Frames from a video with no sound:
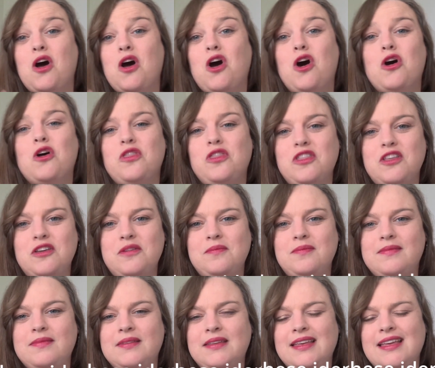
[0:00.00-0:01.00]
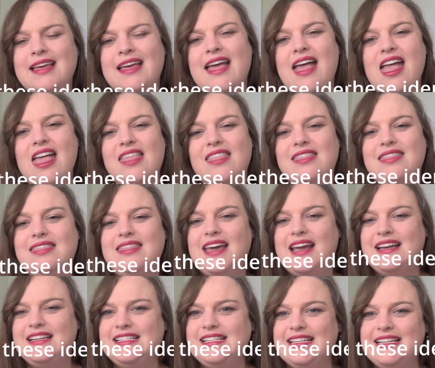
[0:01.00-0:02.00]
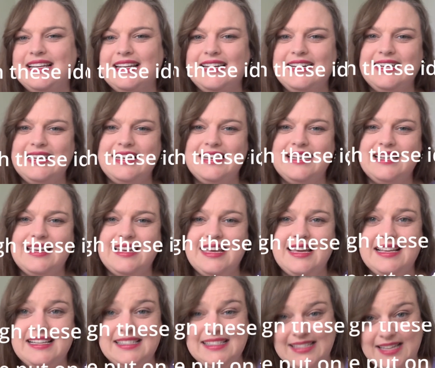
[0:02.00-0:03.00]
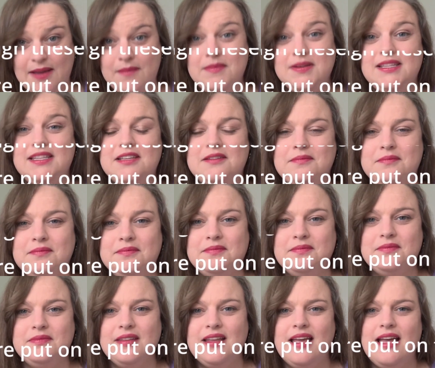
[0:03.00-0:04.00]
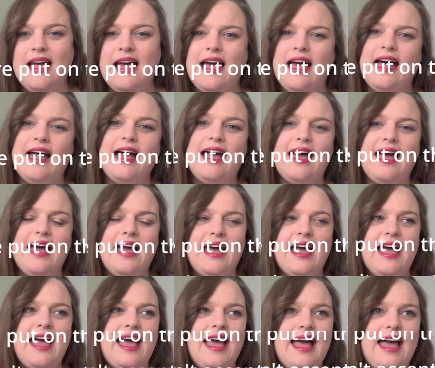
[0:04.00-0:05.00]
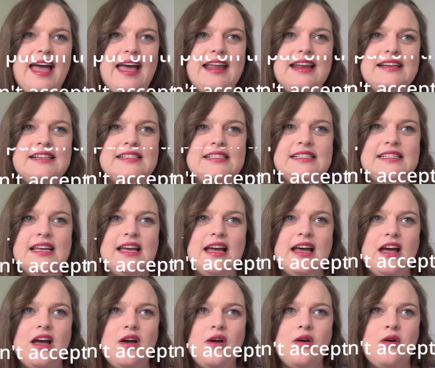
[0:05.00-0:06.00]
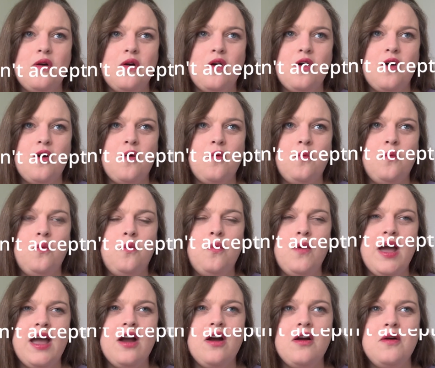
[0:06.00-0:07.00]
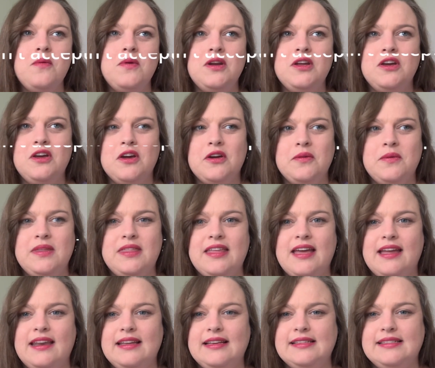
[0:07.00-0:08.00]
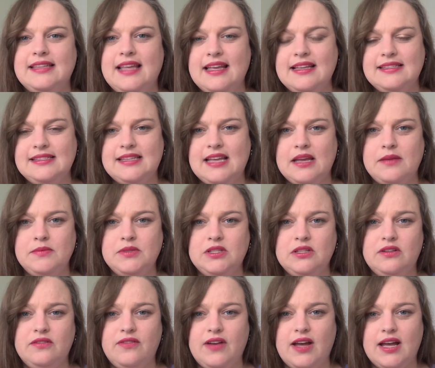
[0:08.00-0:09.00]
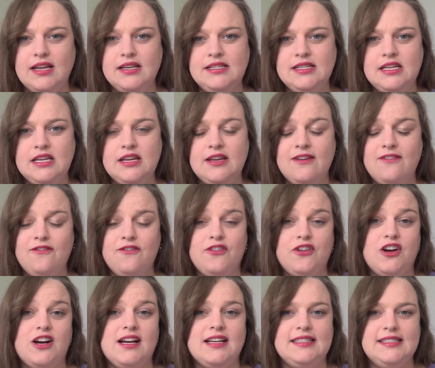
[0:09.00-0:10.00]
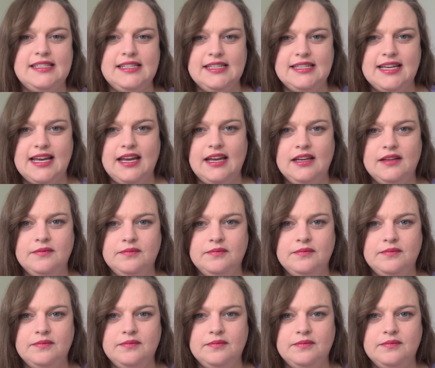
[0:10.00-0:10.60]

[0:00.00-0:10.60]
on them, they didn't accept them. And where I want to go with that is that same sort of idea for us today.